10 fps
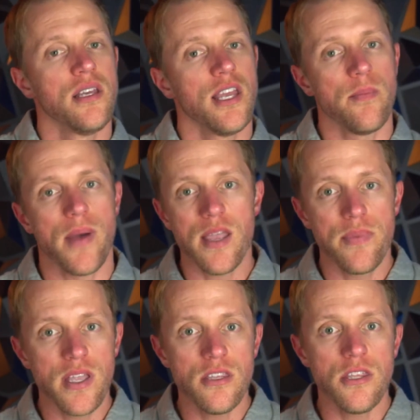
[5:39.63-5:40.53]
In my
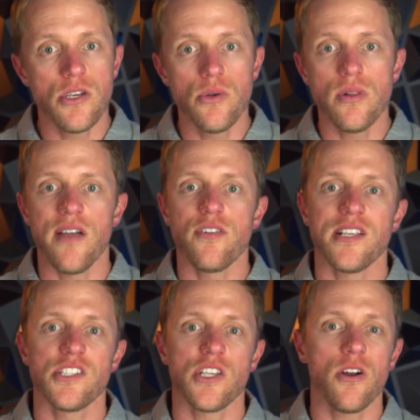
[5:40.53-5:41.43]
opinion, the new live
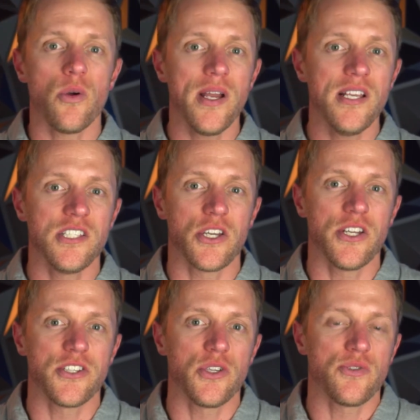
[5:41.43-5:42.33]
classes aren't quite as good
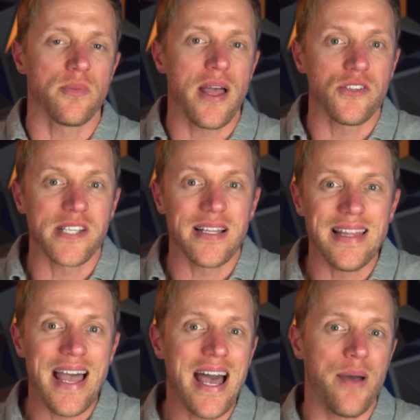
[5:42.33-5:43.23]
as those from LSAT
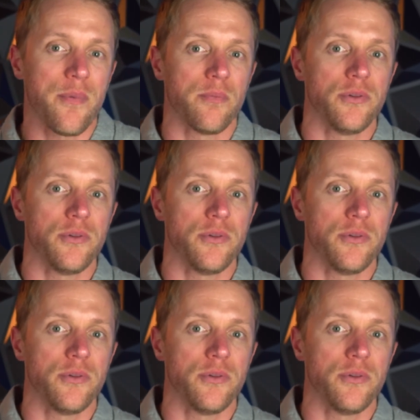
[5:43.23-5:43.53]
Lab or